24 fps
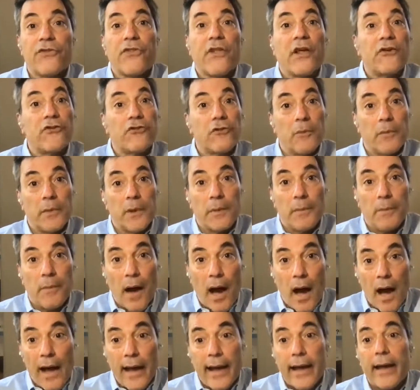They should be
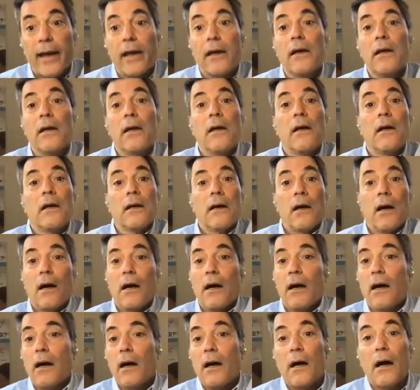buying
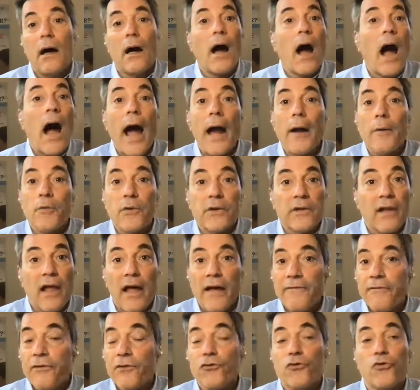a hybrid
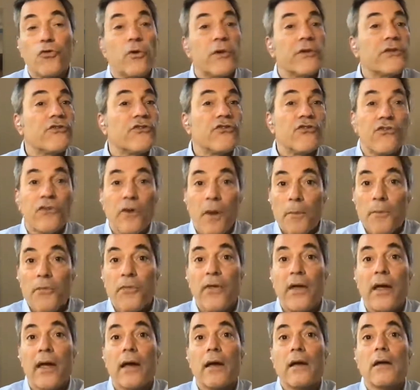life insurance,
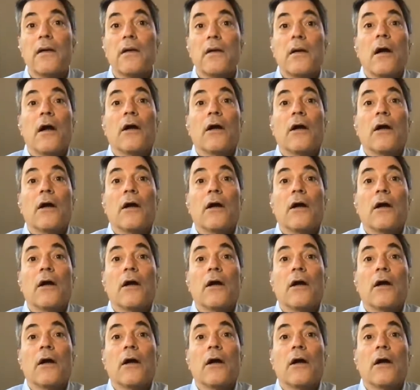something